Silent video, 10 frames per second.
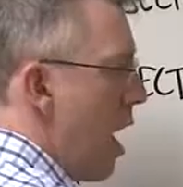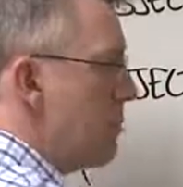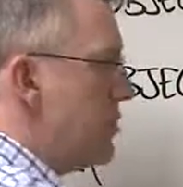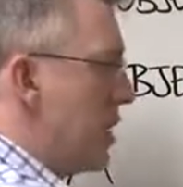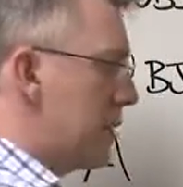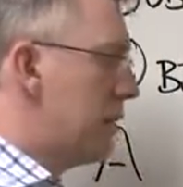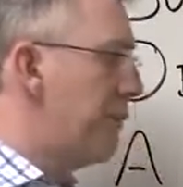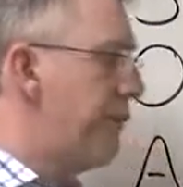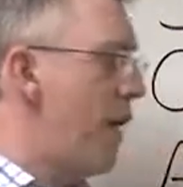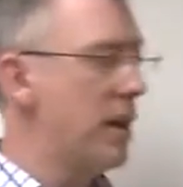
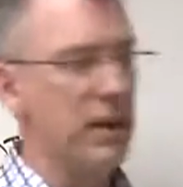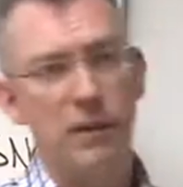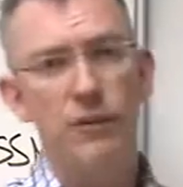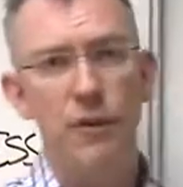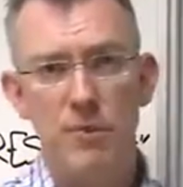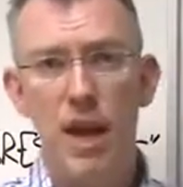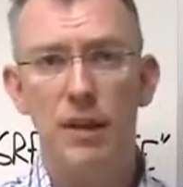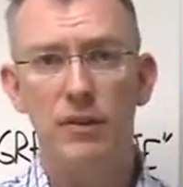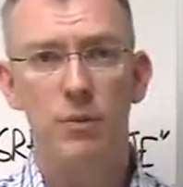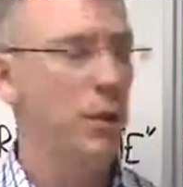objective findings from
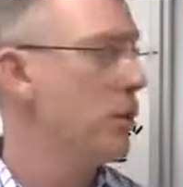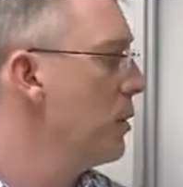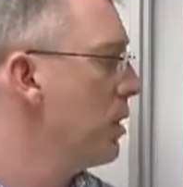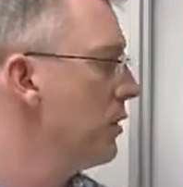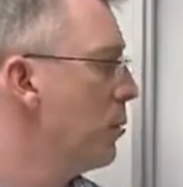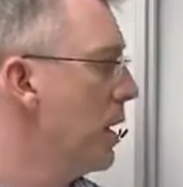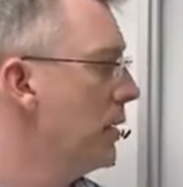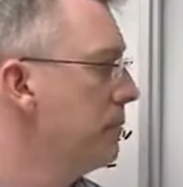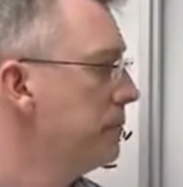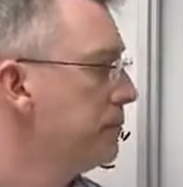tests will go here as
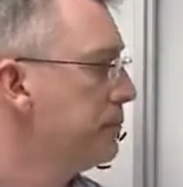well.